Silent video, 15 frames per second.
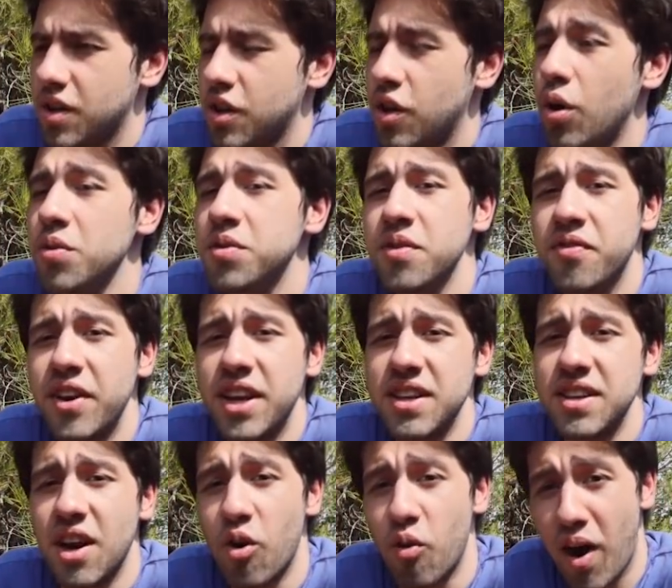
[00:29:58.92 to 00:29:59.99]

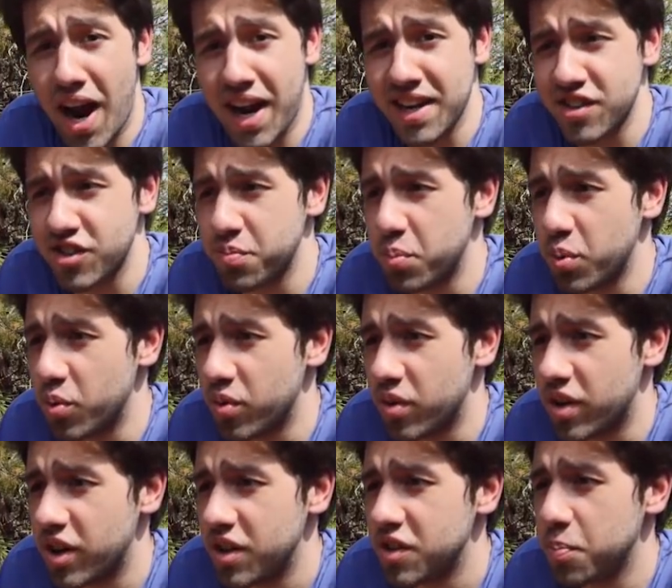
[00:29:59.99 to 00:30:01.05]
Cultivated Arachispore.
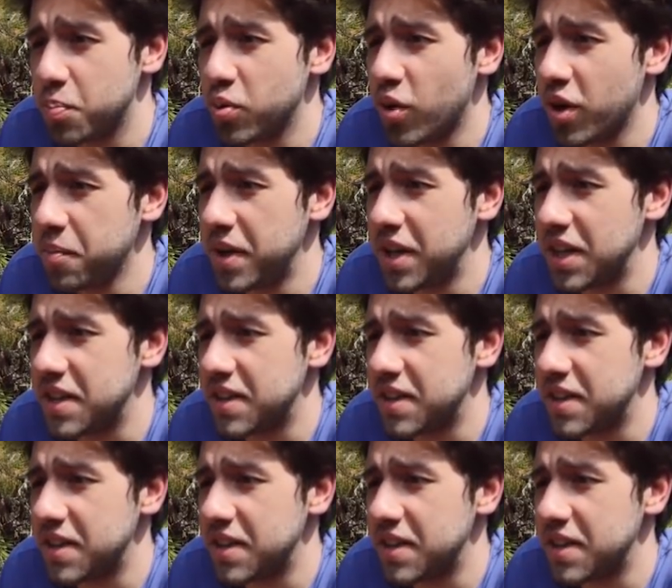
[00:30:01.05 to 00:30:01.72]
Deploy melee.